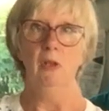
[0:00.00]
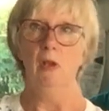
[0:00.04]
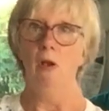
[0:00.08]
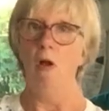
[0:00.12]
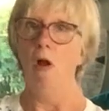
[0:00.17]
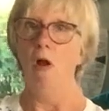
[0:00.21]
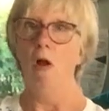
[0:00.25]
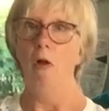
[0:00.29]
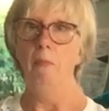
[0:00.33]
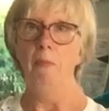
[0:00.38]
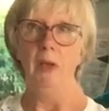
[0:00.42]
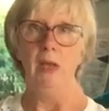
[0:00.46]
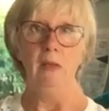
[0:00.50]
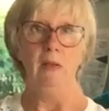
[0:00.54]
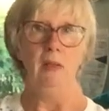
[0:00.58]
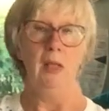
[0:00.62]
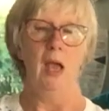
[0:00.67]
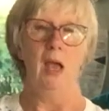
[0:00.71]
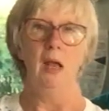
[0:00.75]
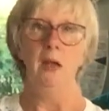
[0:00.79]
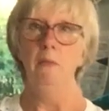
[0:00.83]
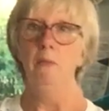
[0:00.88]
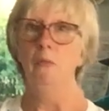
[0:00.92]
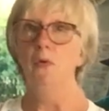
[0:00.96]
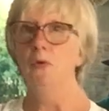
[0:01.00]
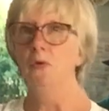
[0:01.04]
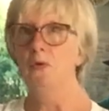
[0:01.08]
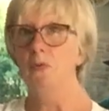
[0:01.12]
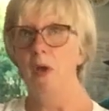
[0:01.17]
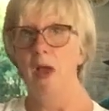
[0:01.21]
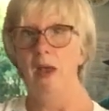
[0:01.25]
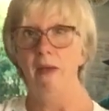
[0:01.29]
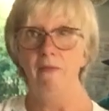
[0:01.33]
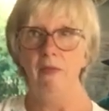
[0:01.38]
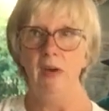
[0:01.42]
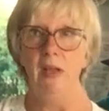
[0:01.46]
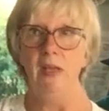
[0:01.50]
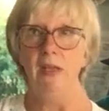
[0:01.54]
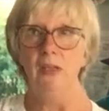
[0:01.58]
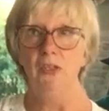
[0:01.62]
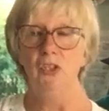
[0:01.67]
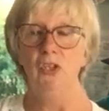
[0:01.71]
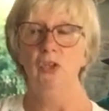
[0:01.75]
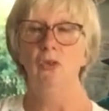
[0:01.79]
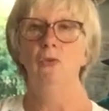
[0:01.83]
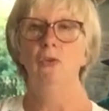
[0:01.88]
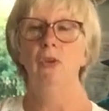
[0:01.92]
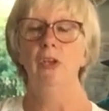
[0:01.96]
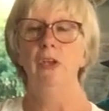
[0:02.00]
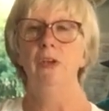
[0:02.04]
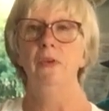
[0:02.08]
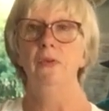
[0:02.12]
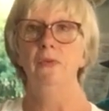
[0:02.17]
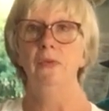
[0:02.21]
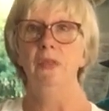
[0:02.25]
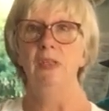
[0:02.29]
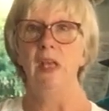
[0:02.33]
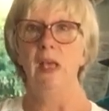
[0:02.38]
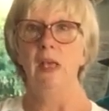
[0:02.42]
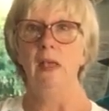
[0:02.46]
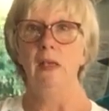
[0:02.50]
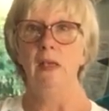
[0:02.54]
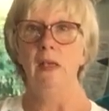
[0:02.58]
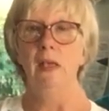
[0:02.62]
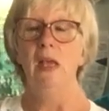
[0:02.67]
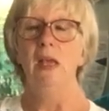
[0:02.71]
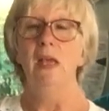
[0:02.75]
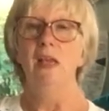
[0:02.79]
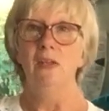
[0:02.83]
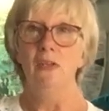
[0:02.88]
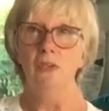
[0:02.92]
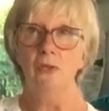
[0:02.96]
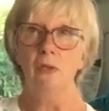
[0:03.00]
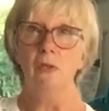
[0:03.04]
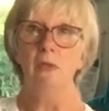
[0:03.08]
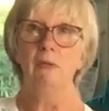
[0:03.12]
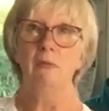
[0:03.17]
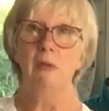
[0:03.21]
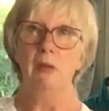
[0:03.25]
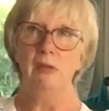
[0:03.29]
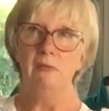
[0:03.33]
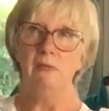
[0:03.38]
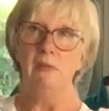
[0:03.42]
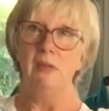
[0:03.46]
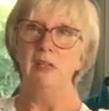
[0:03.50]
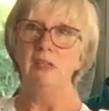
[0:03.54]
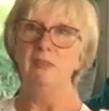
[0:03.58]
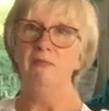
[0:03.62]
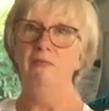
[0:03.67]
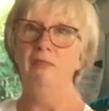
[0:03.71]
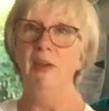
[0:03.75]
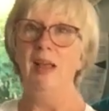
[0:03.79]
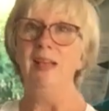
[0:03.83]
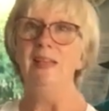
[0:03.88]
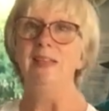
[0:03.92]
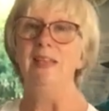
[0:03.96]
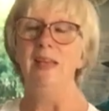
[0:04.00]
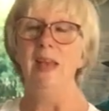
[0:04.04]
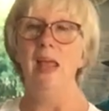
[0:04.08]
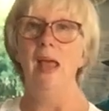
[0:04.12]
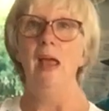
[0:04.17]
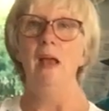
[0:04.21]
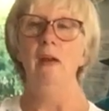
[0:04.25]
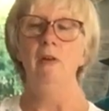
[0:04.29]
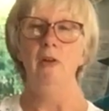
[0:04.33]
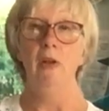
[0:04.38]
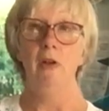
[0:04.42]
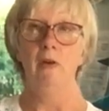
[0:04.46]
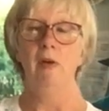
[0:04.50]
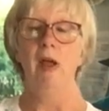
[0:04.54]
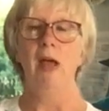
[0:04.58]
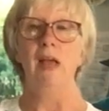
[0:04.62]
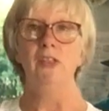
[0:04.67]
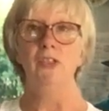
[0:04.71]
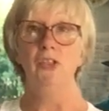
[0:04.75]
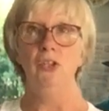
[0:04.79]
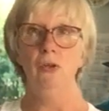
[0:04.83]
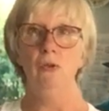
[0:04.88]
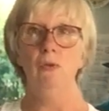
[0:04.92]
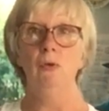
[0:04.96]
the carpet, the ironing board, whatever it is you're using, so as flat an area as